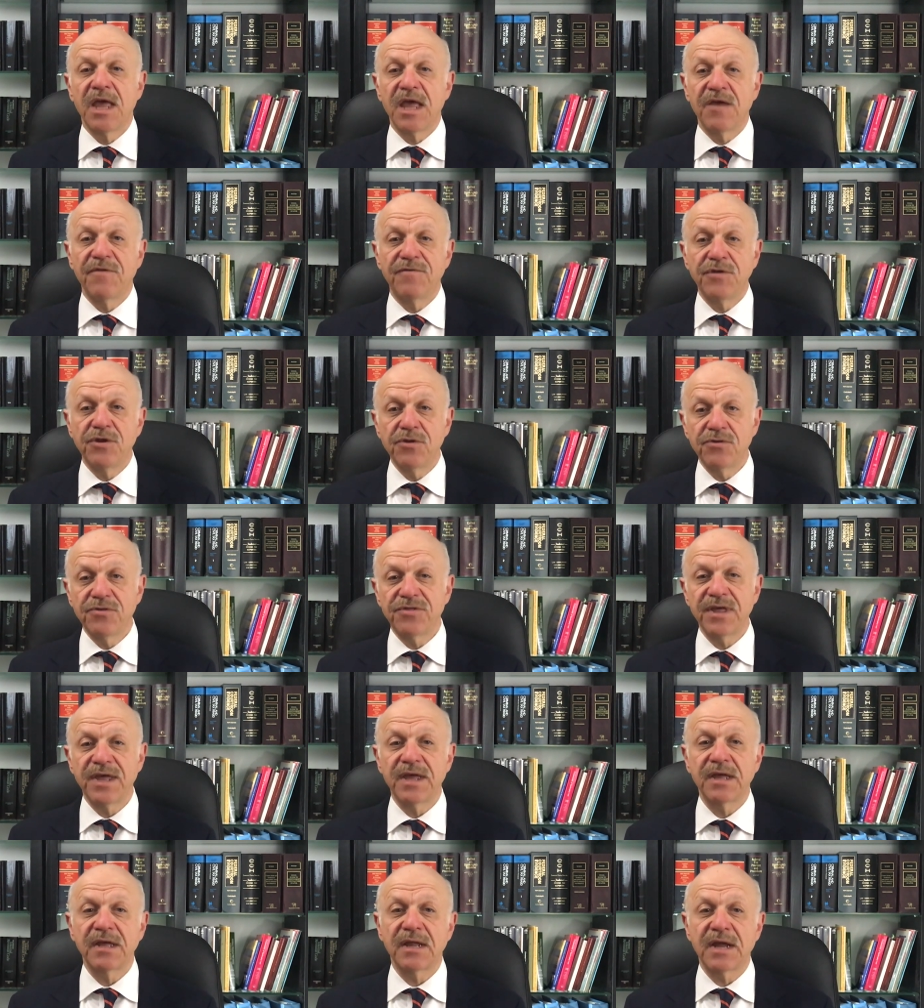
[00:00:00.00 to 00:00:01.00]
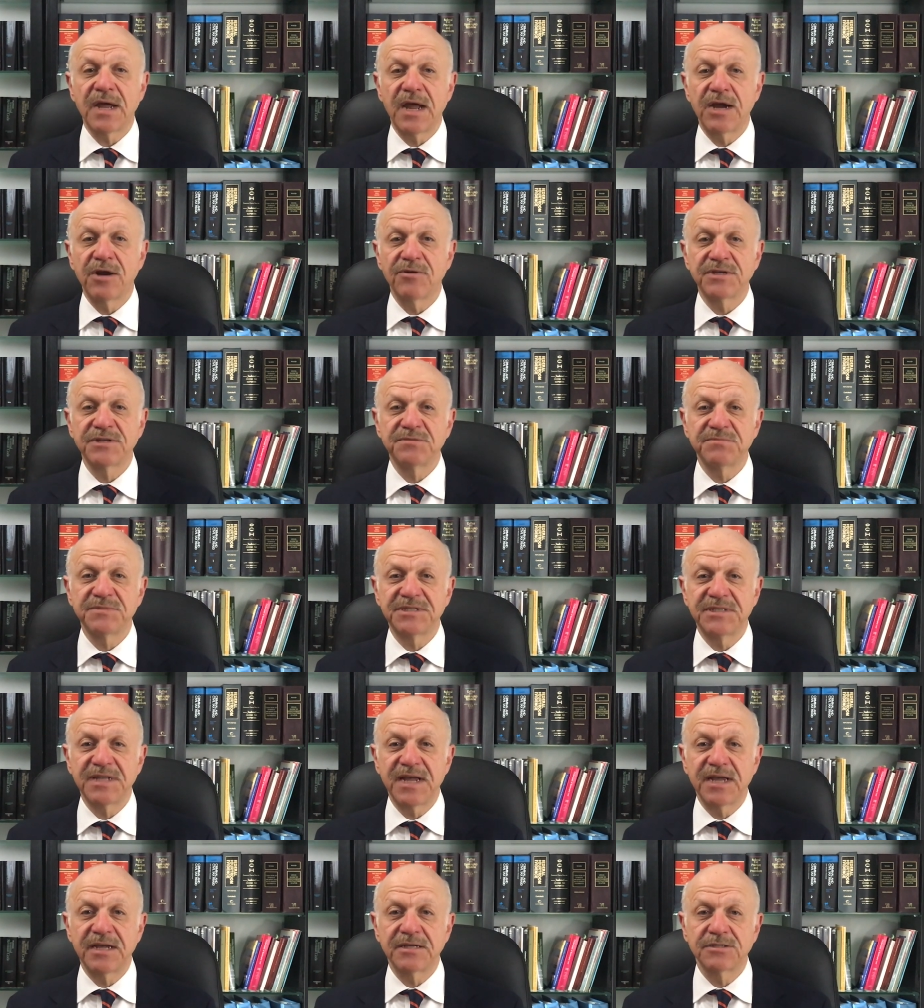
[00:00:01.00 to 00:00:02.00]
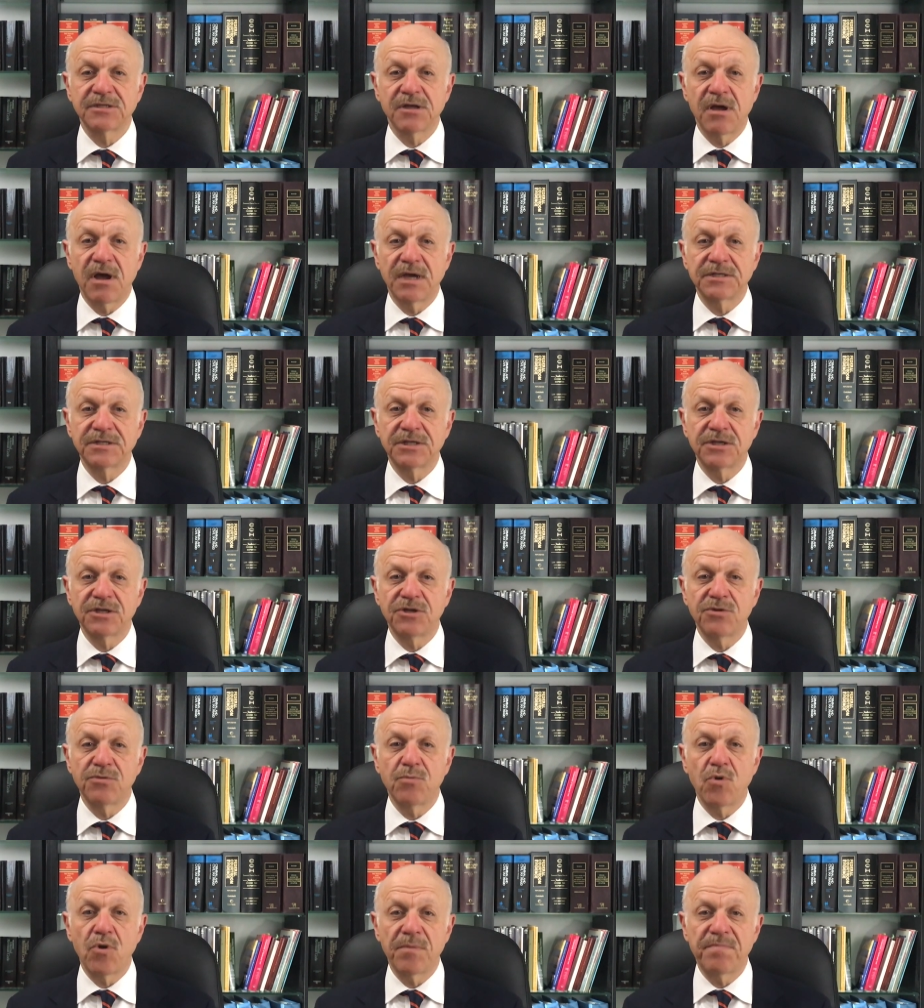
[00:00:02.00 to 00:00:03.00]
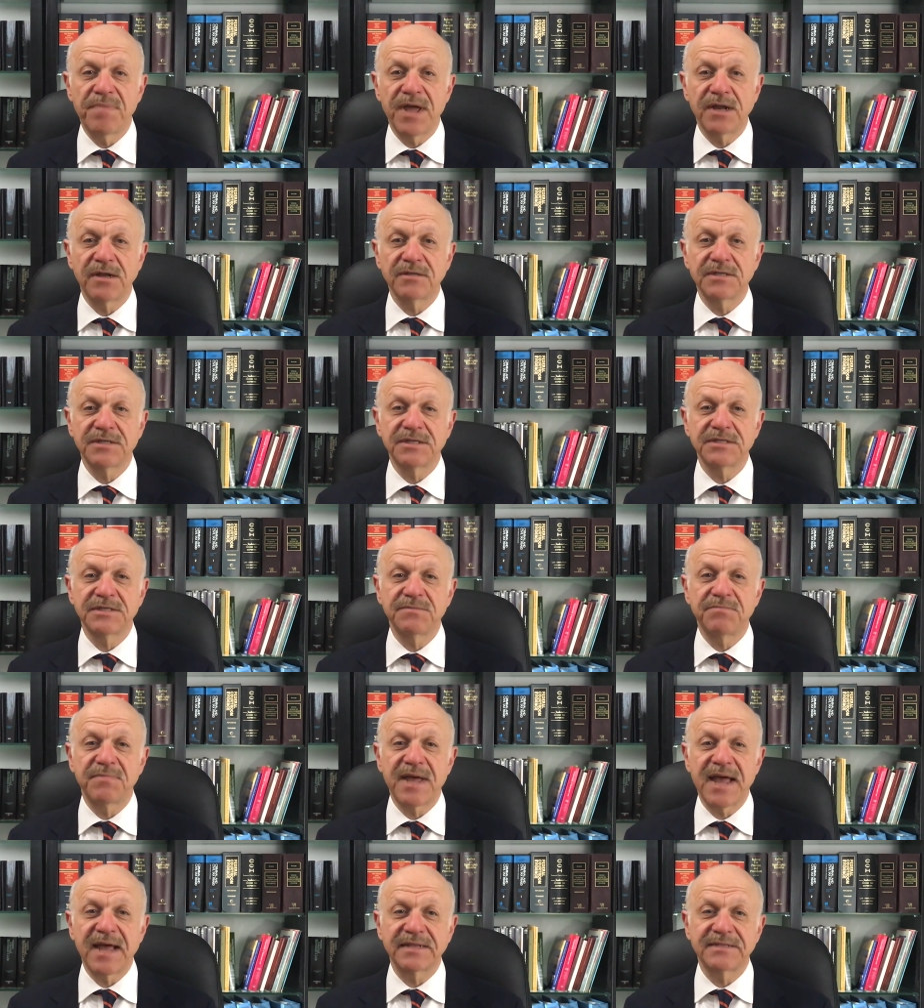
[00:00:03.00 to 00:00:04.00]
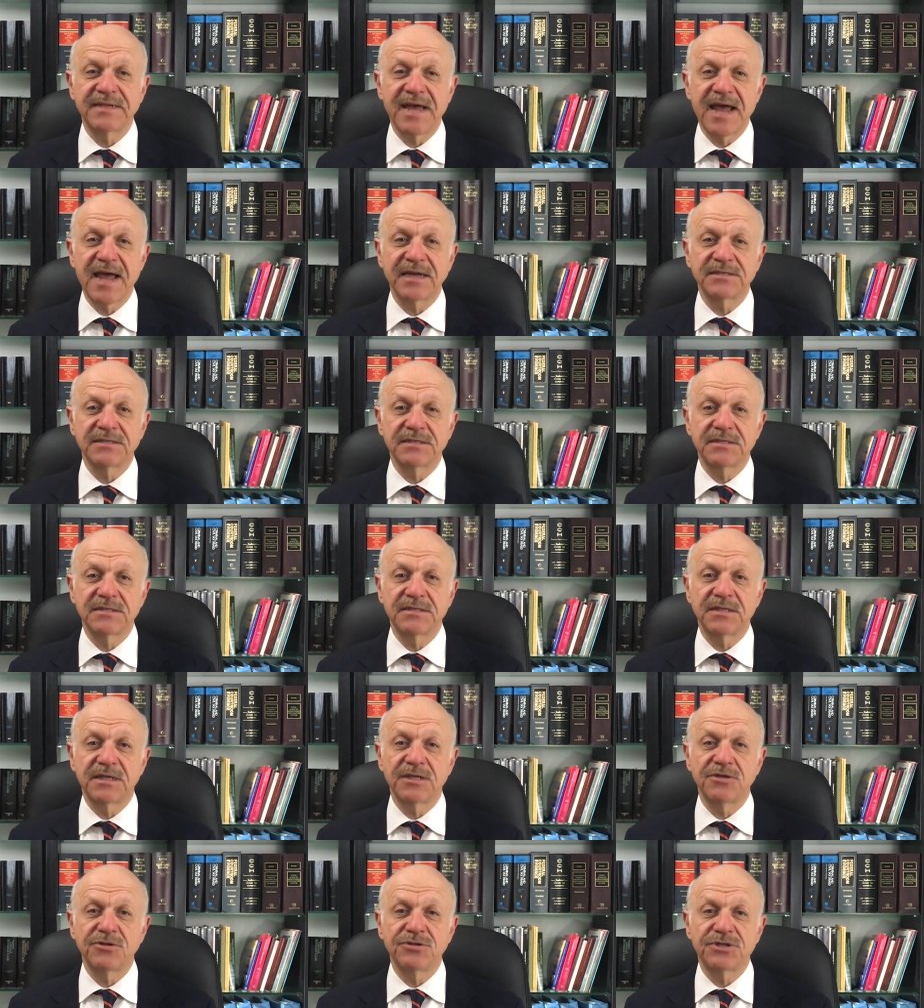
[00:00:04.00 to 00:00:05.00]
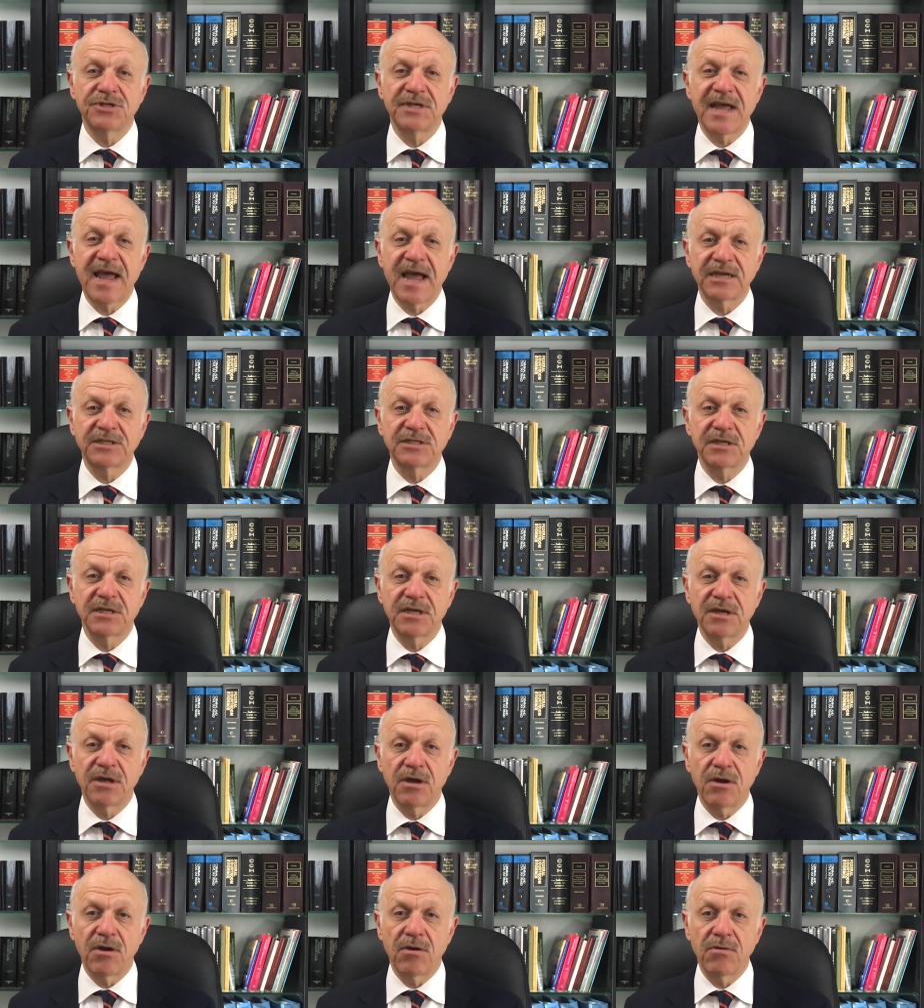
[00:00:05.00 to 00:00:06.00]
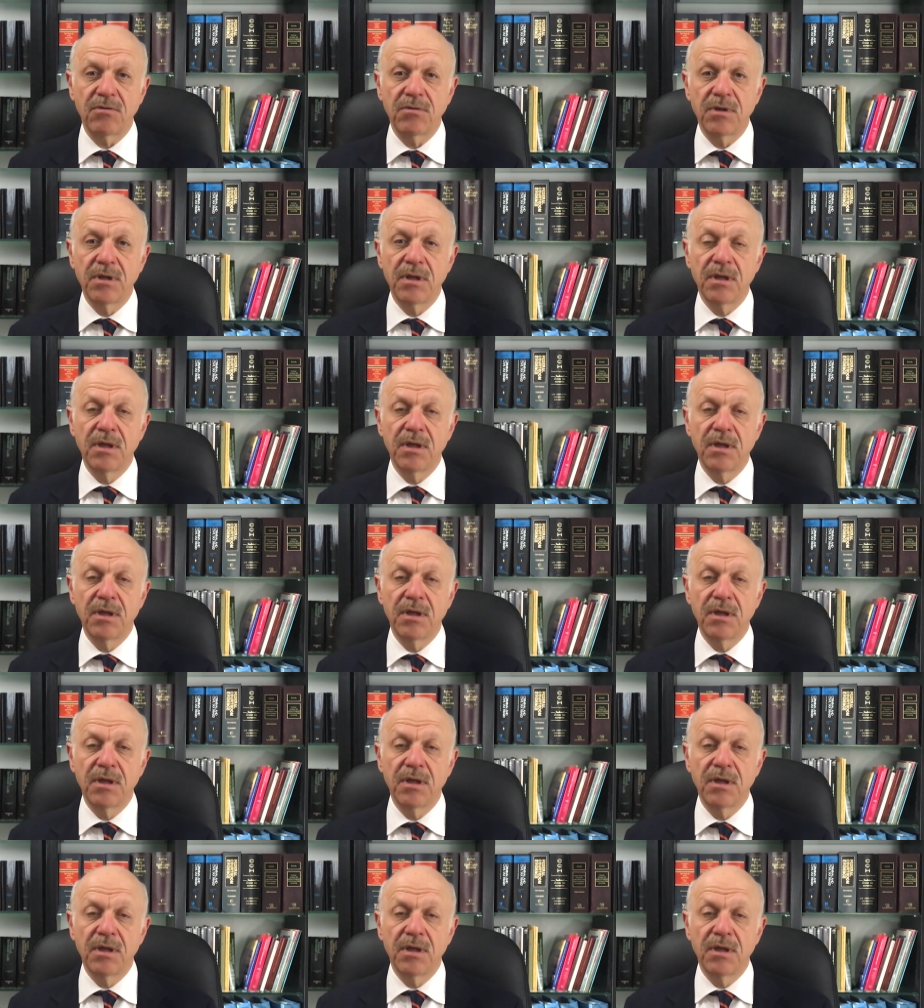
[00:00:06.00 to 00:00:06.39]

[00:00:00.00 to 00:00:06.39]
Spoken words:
If you think an IRS mistake is costing you more penalties and back taxes than you should actually owe,